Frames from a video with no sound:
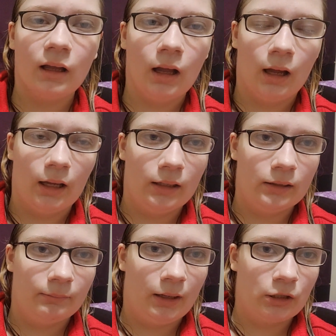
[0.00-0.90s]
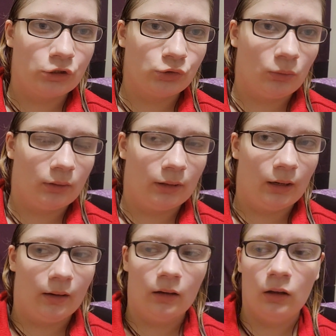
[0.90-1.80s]
I need to make sure that
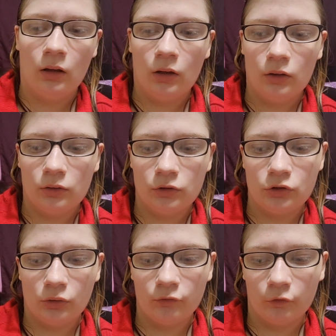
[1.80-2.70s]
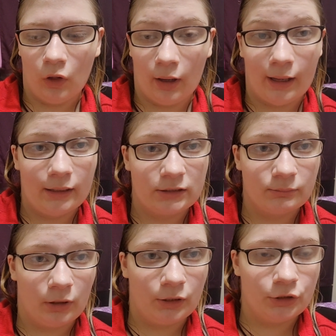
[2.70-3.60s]
I don't vlog as
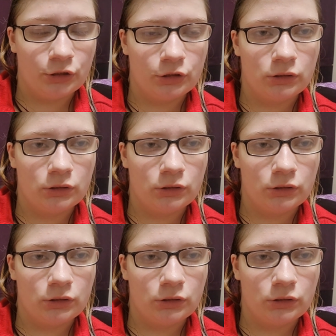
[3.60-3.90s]
much,